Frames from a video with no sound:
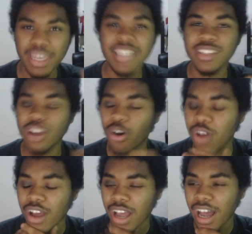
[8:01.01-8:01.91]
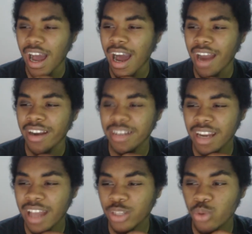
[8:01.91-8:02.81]
beast, And
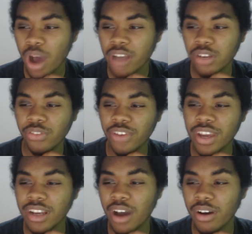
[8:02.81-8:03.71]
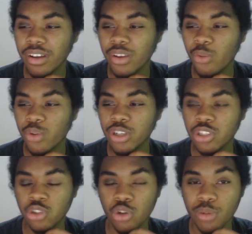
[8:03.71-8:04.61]
that's why I do think that we're
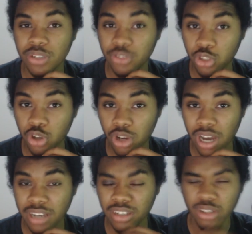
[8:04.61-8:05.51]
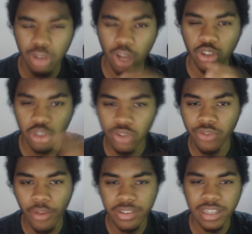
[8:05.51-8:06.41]
just too much for Stuttgart, not just
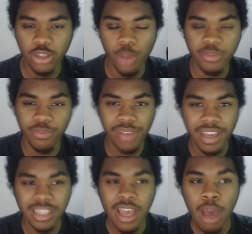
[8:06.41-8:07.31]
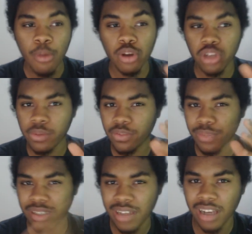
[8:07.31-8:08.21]
obviously in terms of players, but in terms of
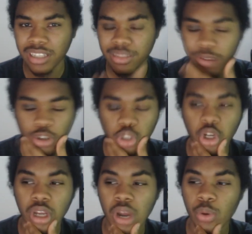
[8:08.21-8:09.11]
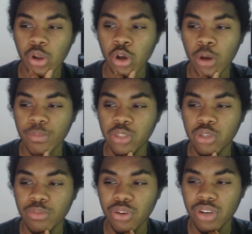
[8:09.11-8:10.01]
mentality, because Stuttgart will come
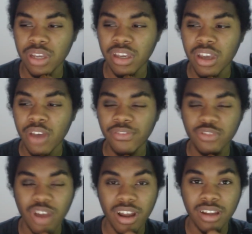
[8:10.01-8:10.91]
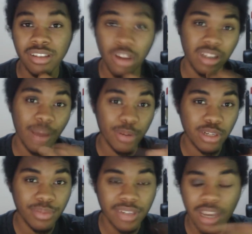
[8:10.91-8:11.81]
to Munich trying to
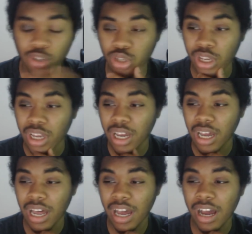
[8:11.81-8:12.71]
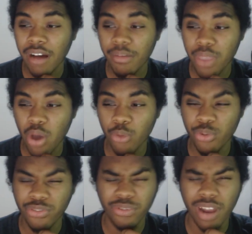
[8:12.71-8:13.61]
damage limitation.
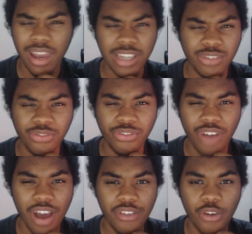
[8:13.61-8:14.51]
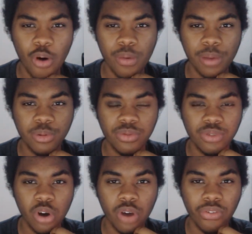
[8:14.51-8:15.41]
With the last 5 home games, we've
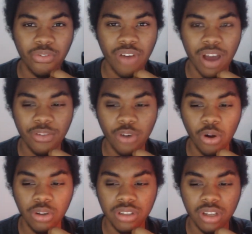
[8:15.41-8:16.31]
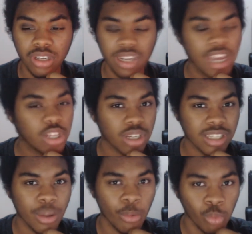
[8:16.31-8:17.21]
scored 5 goals in each,
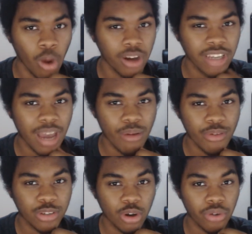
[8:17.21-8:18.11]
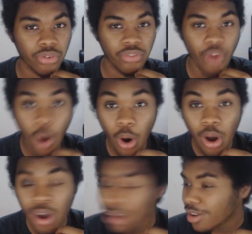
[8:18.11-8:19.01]
except one game where we scored
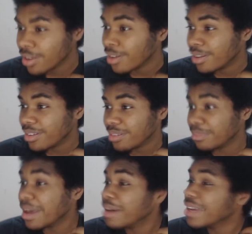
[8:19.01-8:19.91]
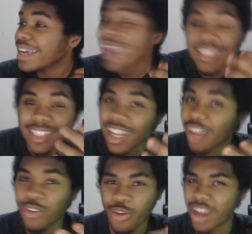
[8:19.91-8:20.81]
4. It's
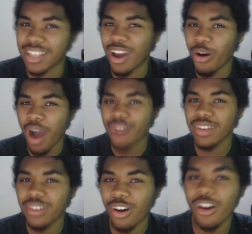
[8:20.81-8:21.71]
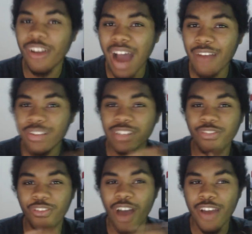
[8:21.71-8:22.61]
still crazy. Having on average
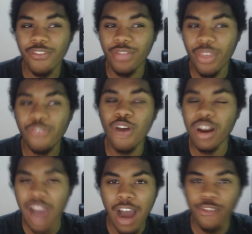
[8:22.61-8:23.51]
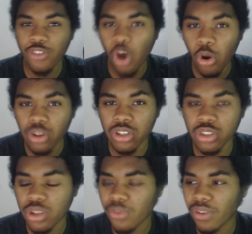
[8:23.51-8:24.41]
4.5 goals or
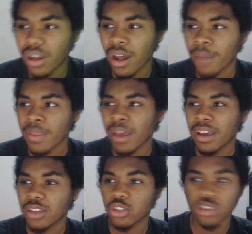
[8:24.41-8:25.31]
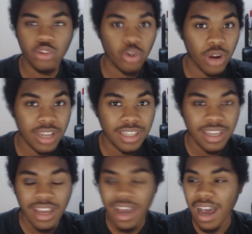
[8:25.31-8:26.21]
something like that, it's just
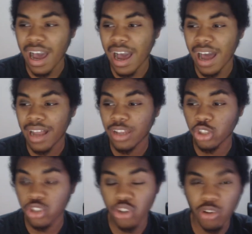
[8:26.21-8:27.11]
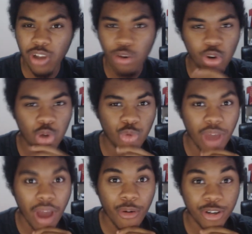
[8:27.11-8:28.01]
crazy, and it just shows how good
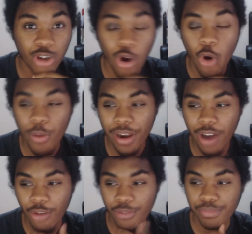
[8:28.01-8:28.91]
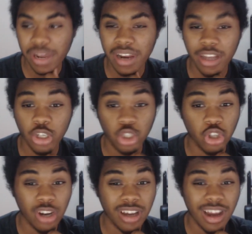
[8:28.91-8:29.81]
we are at home. And now that we're playing against
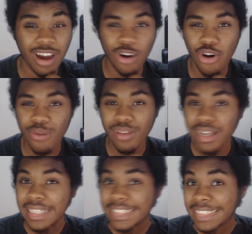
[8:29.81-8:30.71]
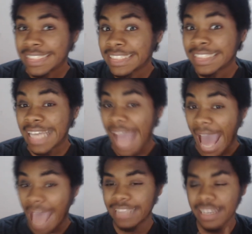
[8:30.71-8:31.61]
Stuttgart at home,
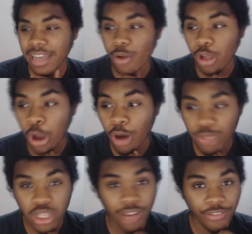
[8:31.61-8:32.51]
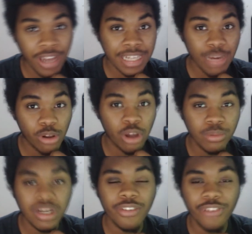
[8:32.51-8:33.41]
yeah, they will come to defend. They will
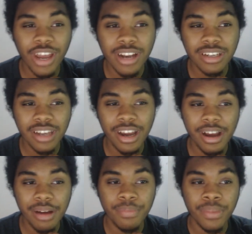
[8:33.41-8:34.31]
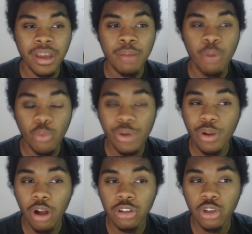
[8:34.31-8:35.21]
come to defend, but we
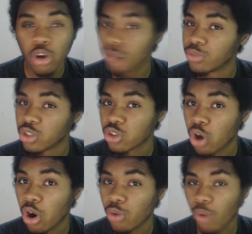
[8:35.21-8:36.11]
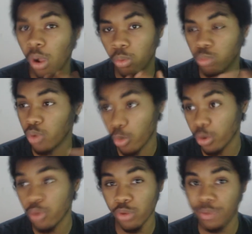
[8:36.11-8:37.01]
will also come to score. Well,
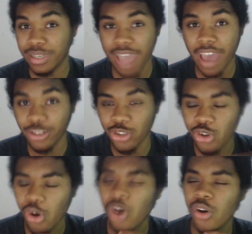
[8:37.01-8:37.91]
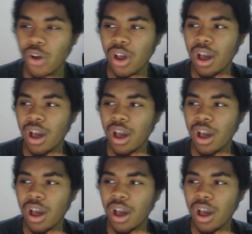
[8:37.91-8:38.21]
we'll be there to score.